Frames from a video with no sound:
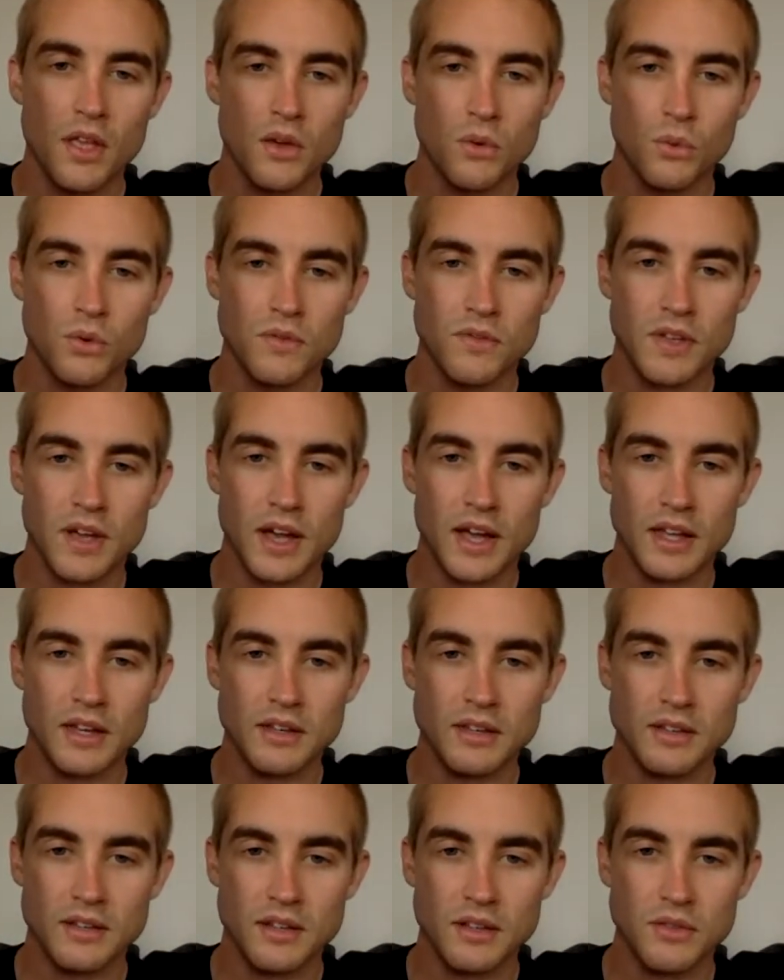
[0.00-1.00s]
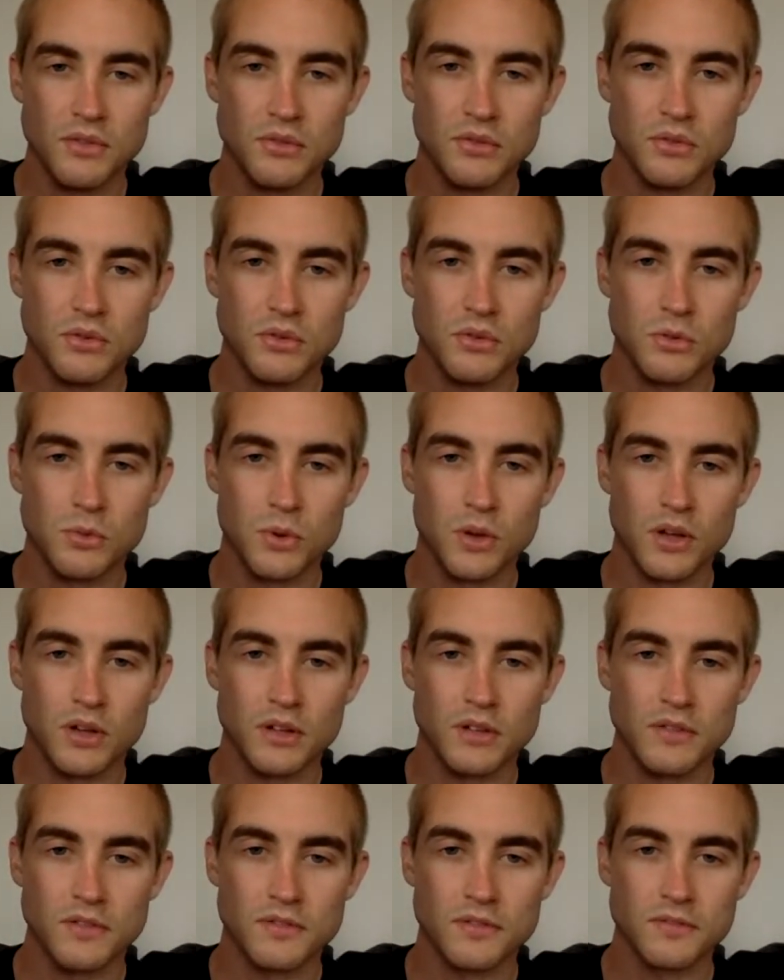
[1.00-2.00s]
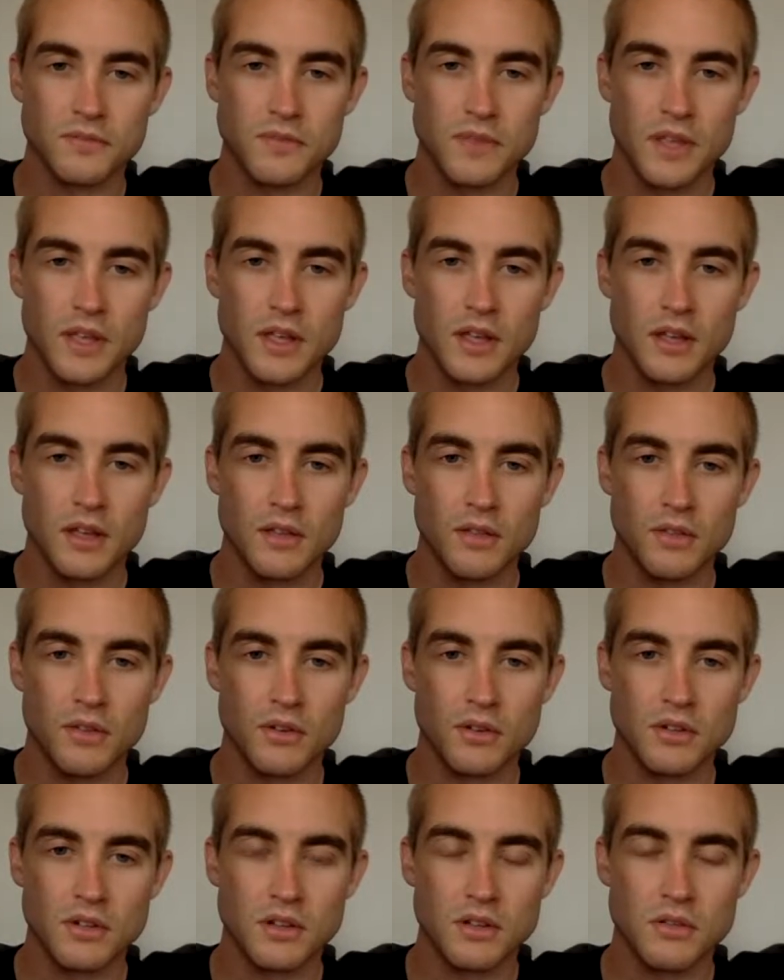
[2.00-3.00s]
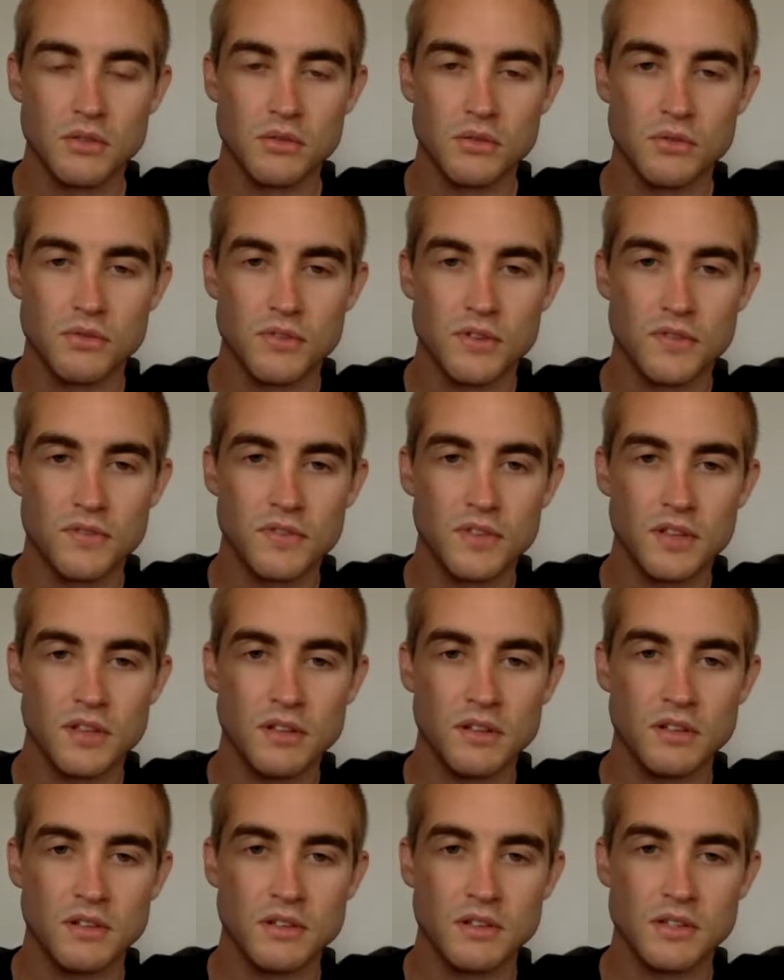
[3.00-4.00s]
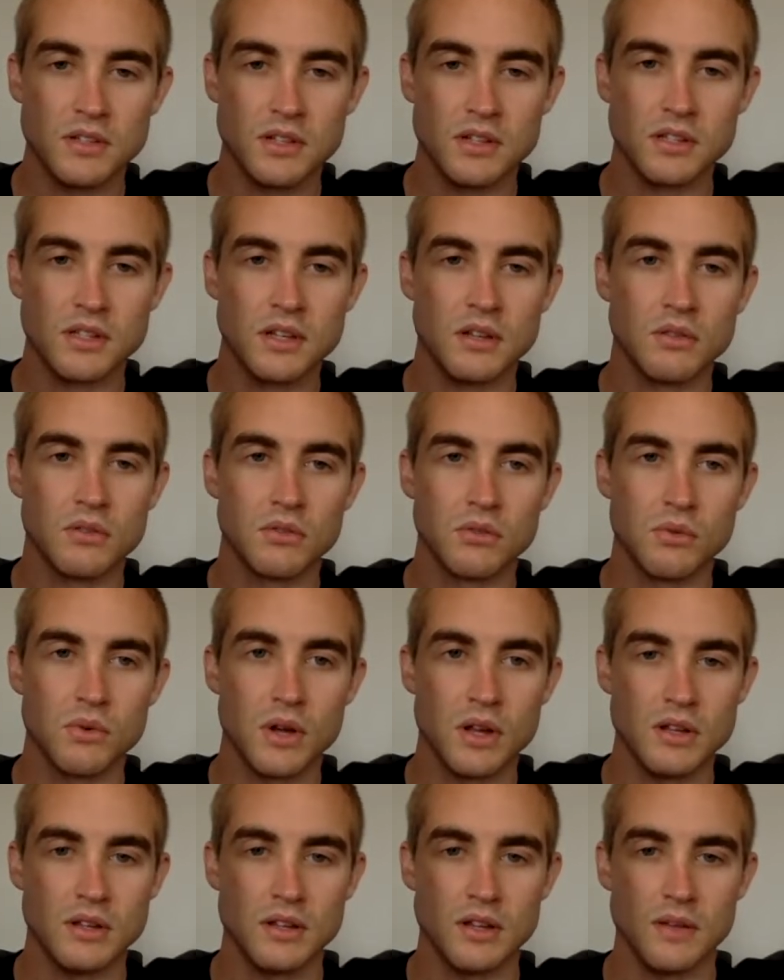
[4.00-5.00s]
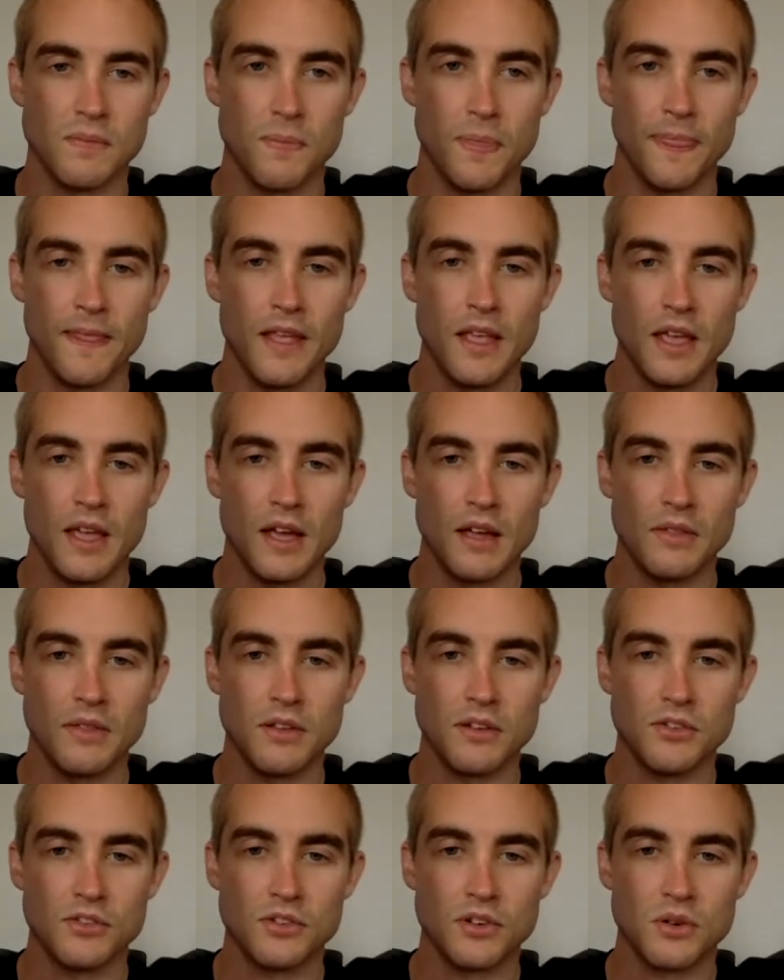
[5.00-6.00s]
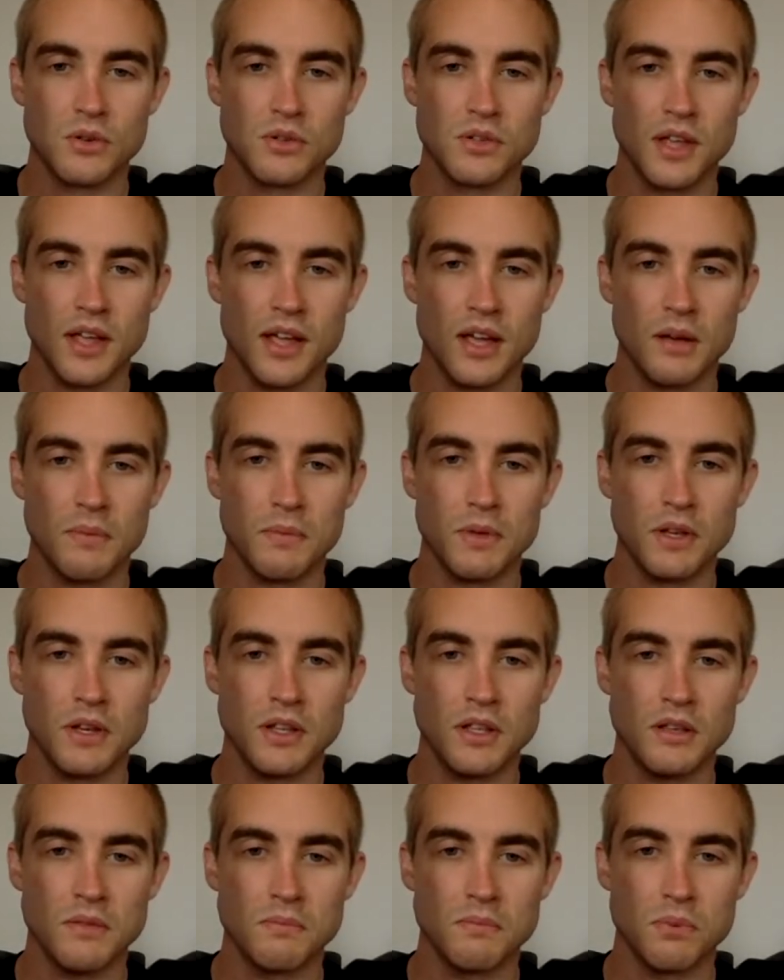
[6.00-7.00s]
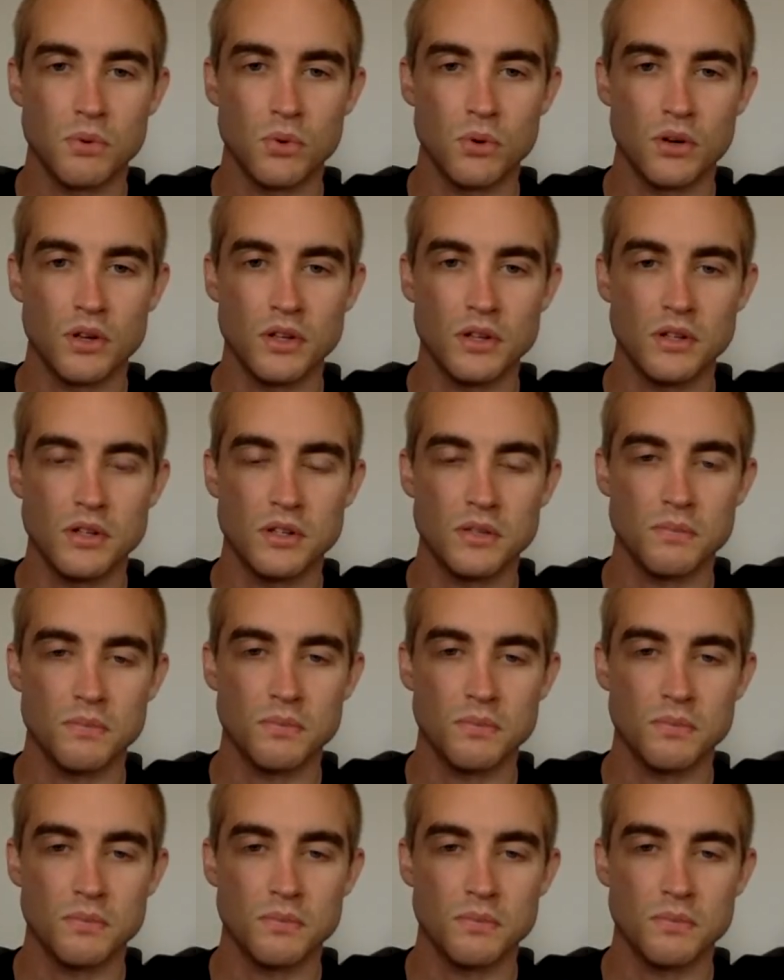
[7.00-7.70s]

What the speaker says: We've got 10 through 12, 13 through 15, 16 through 18. And this shows how many boys